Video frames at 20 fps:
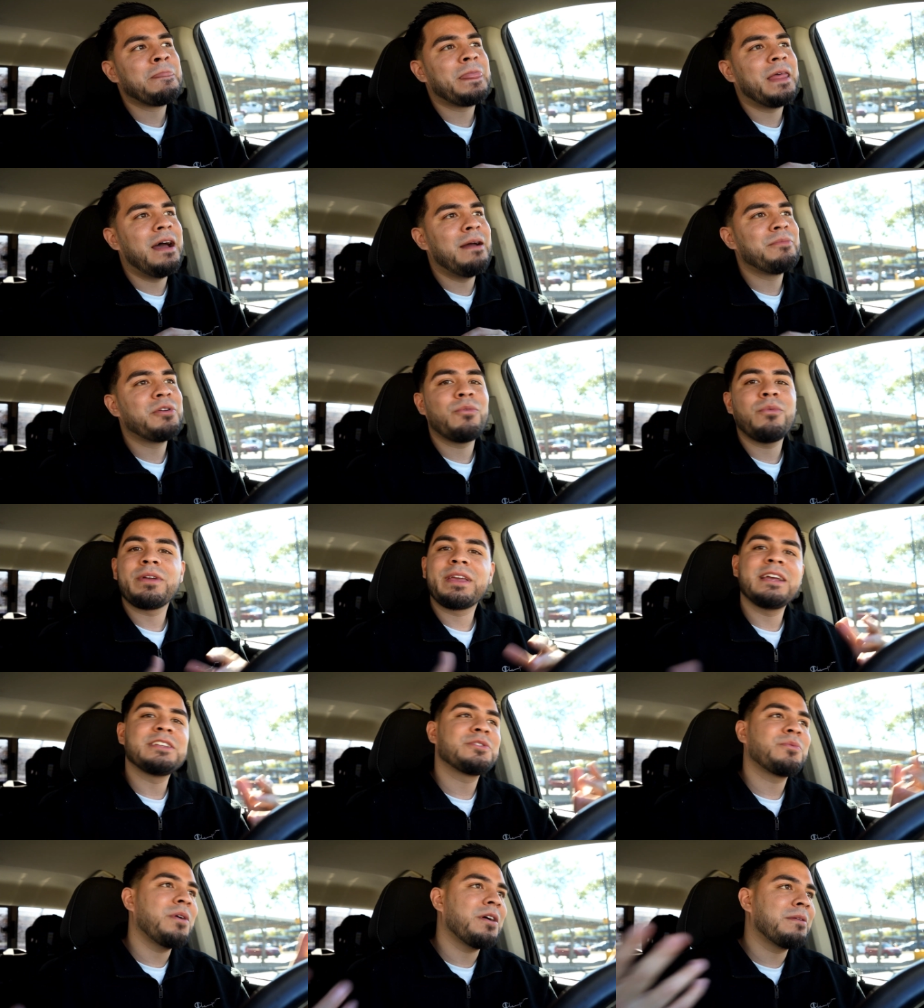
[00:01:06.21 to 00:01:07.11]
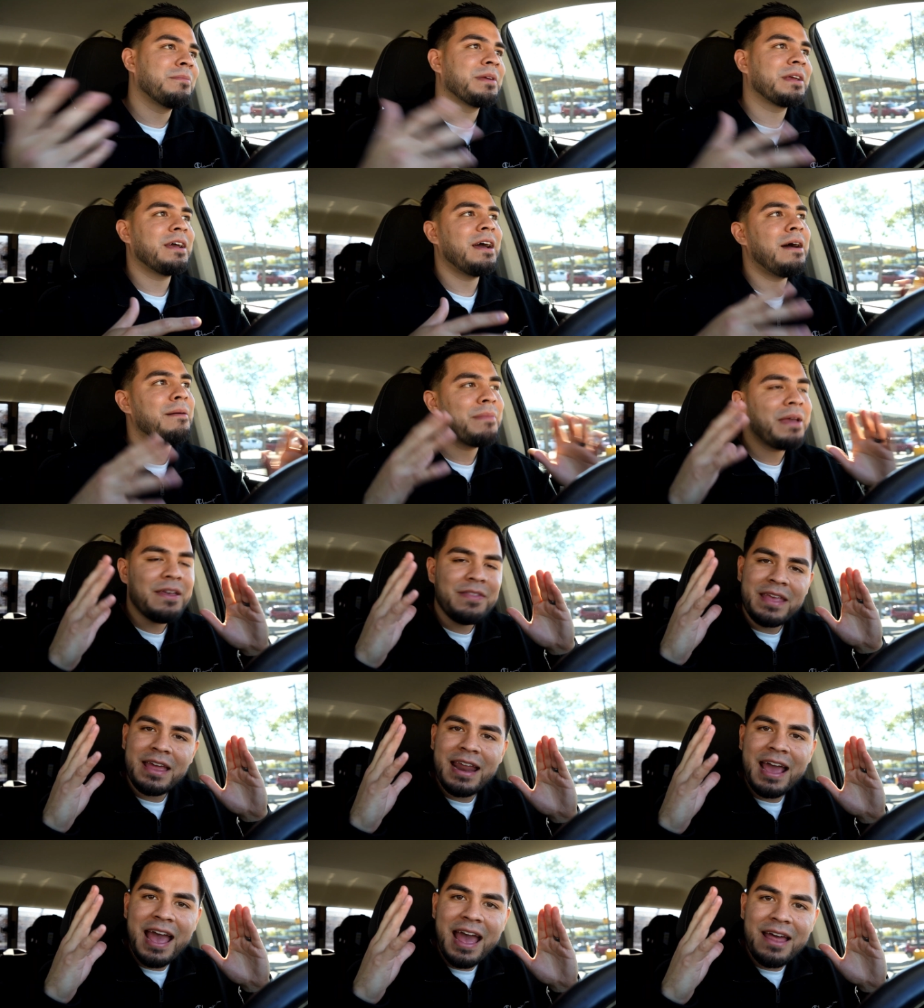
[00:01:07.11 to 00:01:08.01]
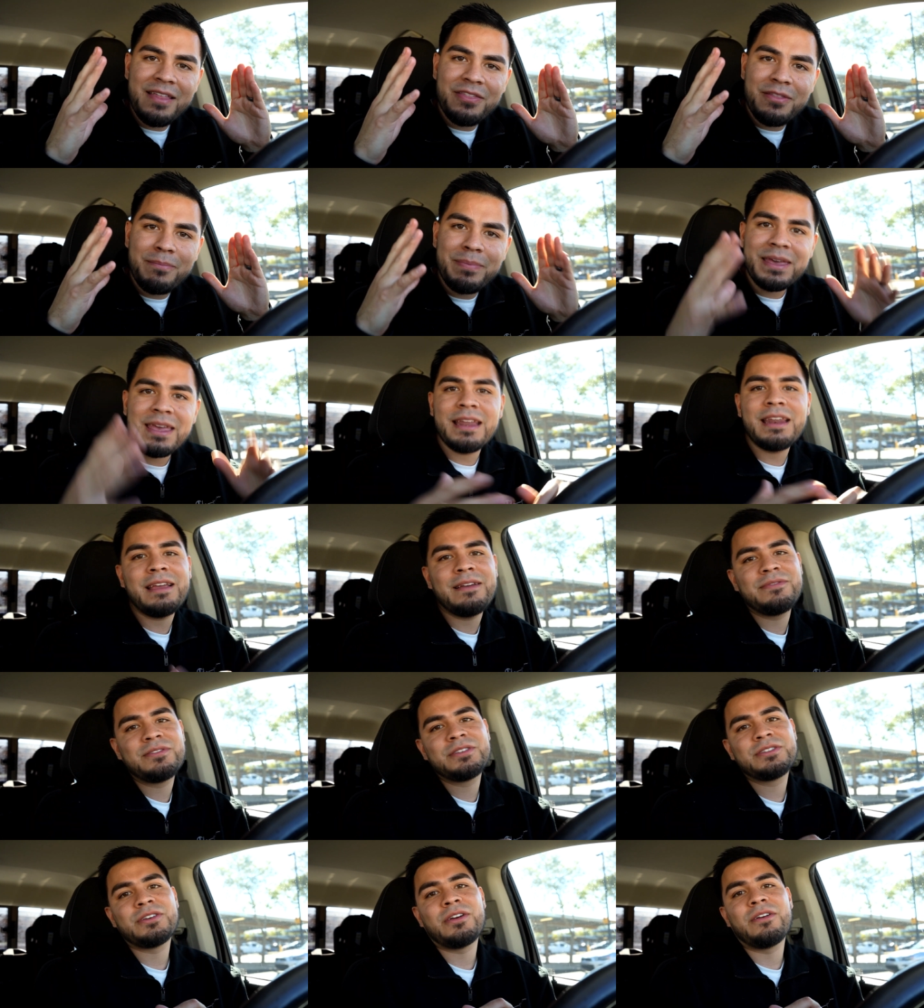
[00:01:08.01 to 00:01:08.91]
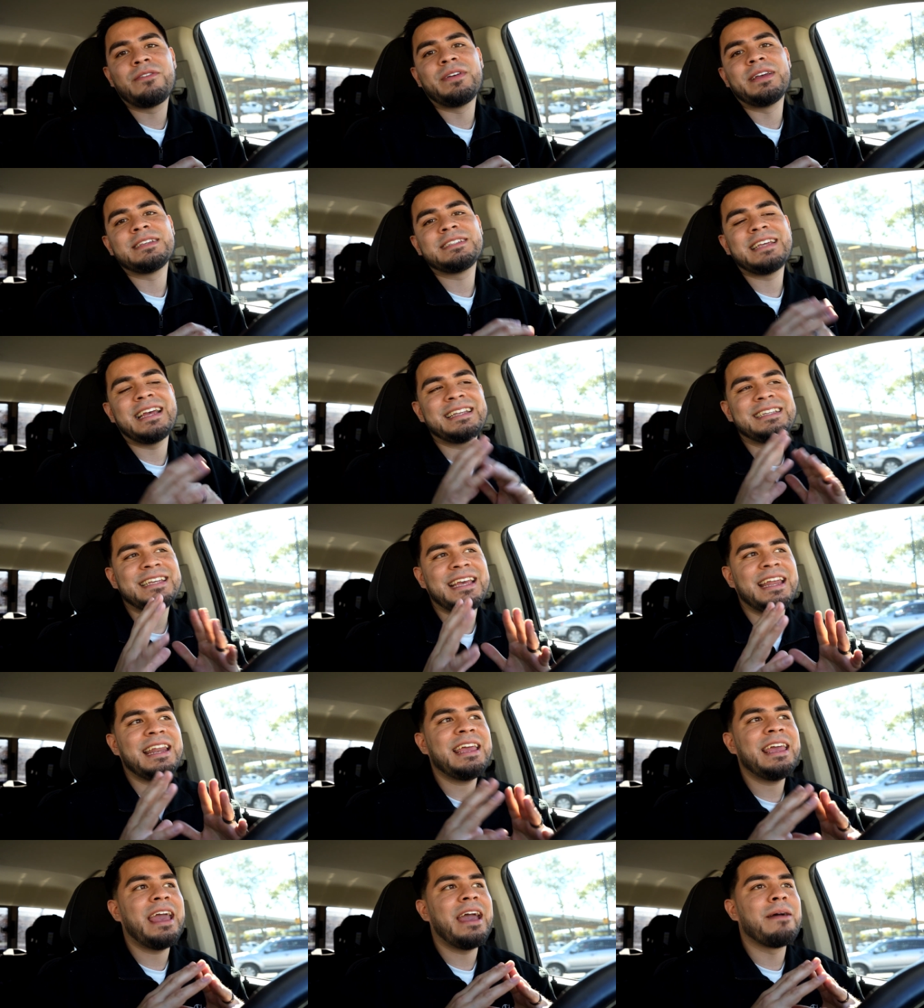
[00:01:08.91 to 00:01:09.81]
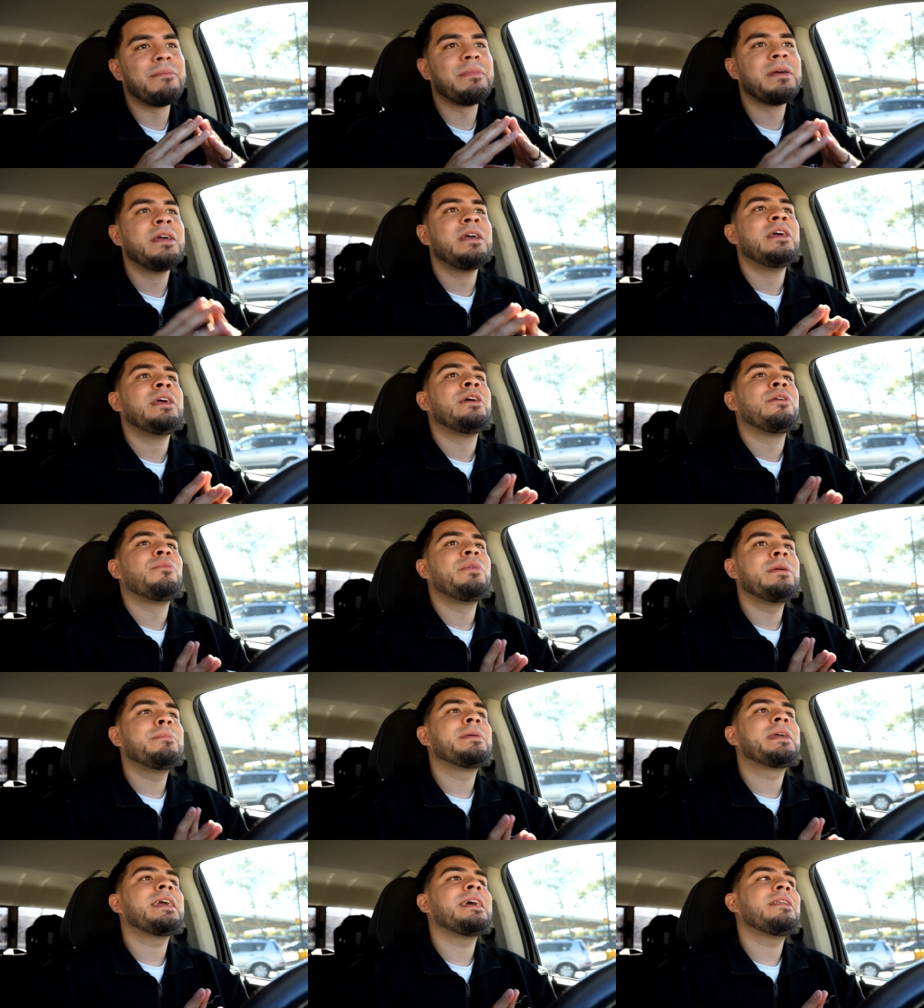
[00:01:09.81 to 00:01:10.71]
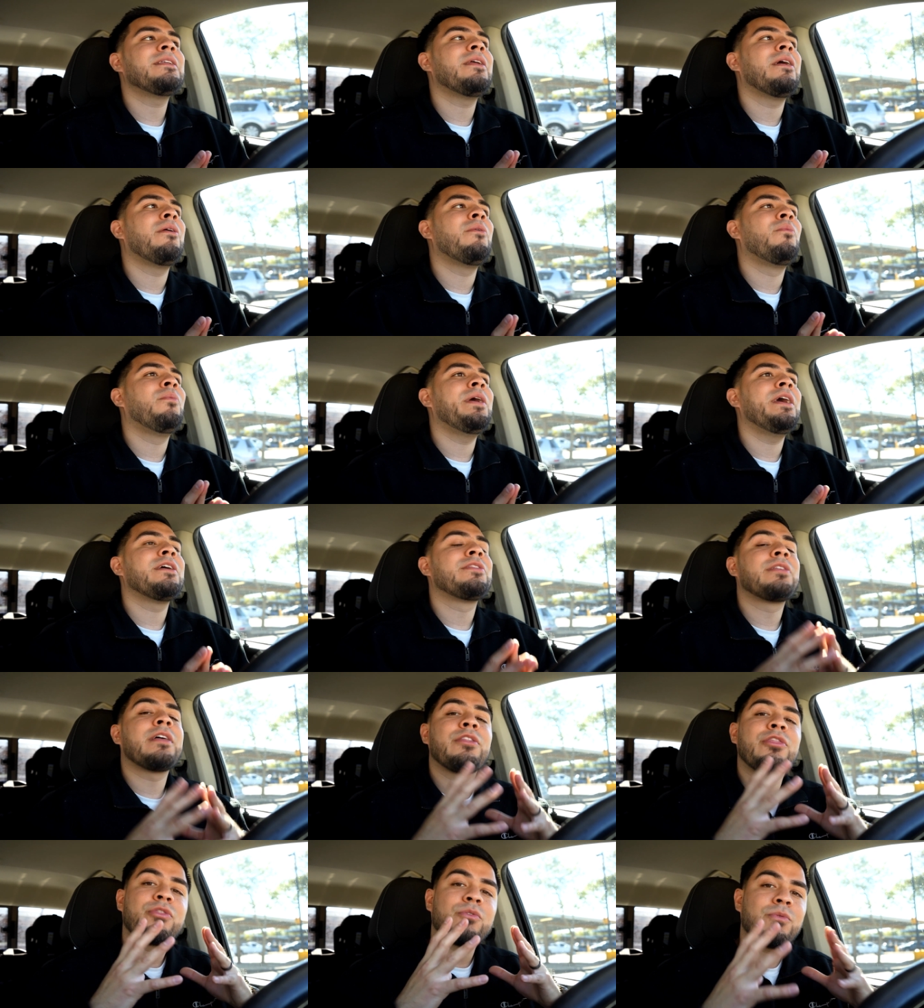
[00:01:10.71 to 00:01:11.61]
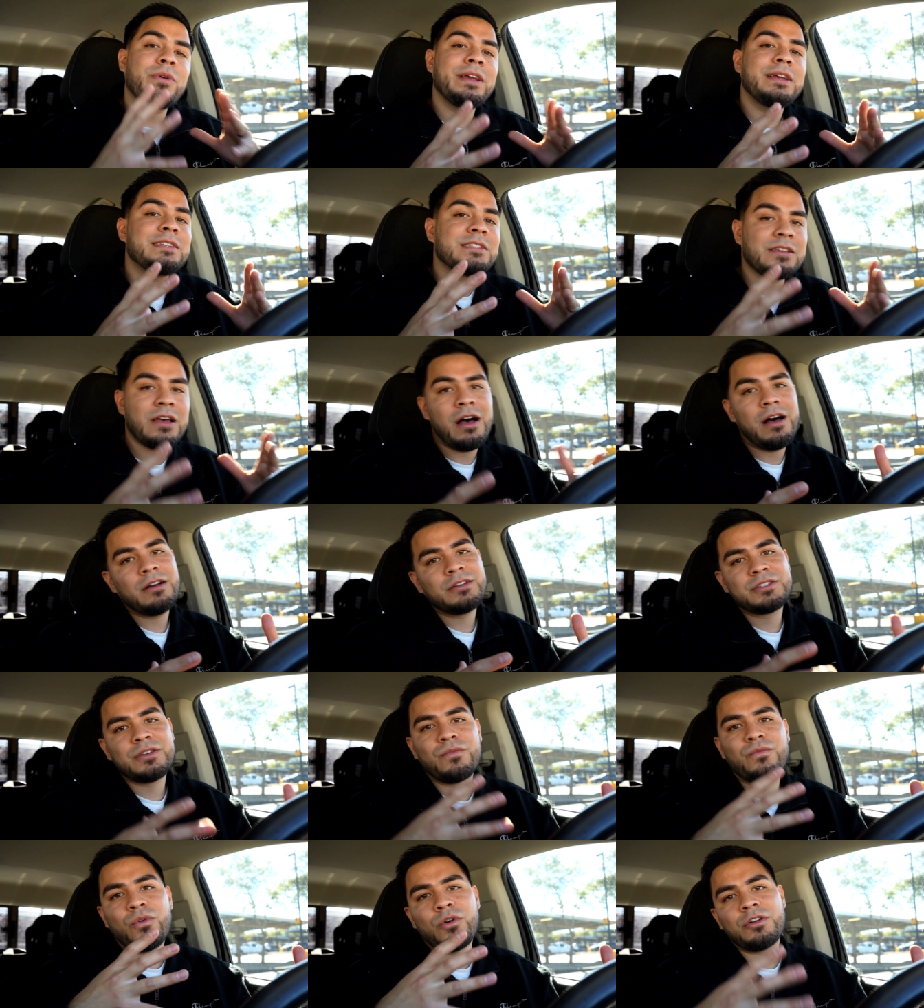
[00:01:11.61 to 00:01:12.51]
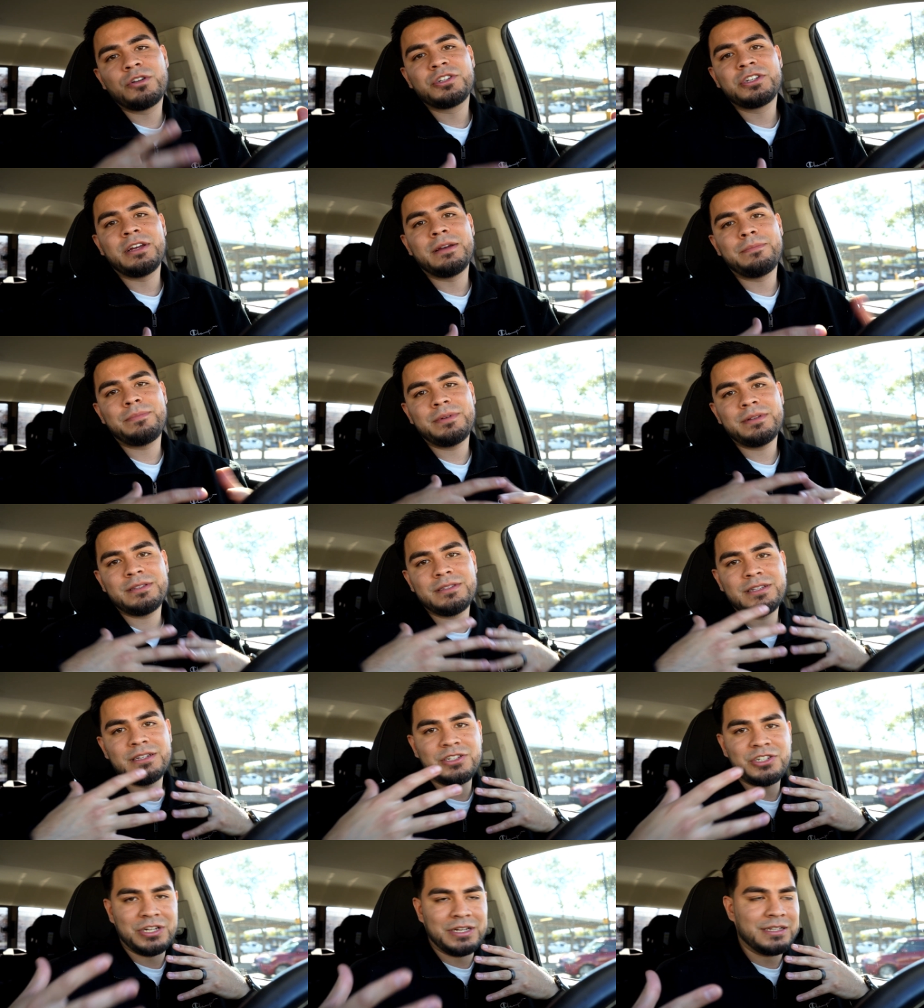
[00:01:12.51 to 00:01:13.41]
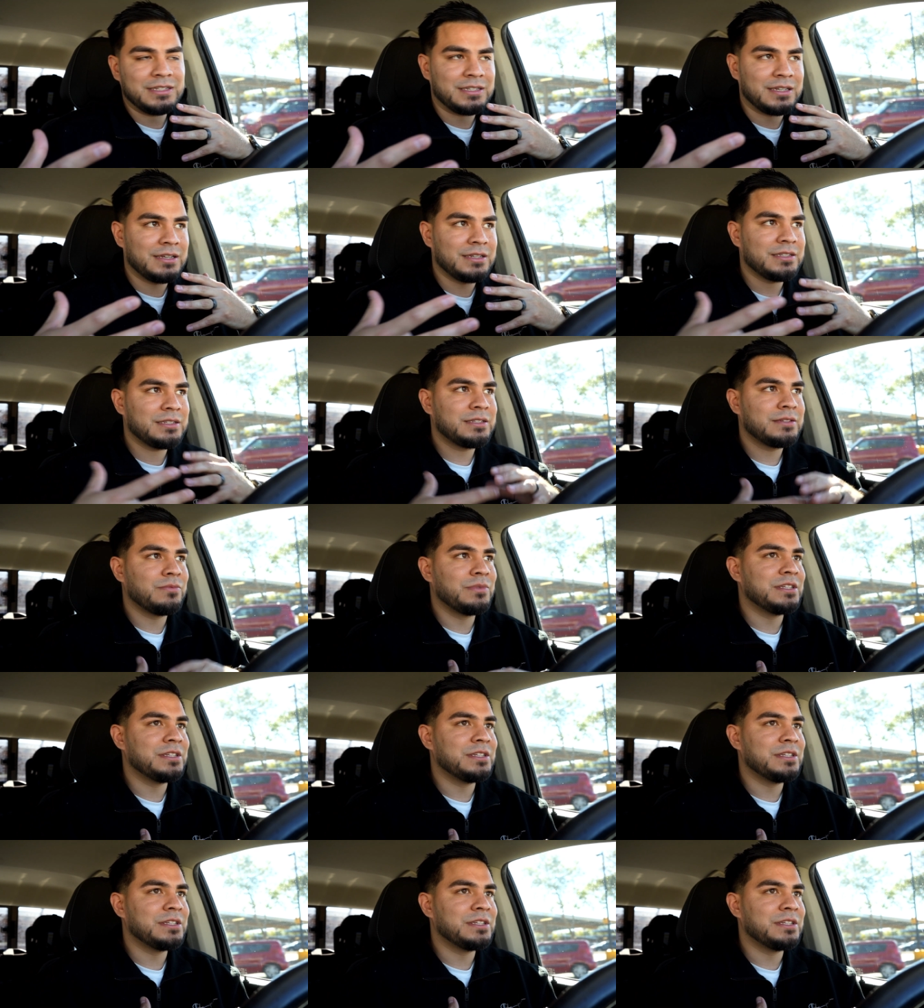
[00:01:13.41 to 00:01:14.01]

Um, your kids are welcome to come. And then at the beginning of service at 10 a.m., we begin with three songs of worship to Jesus.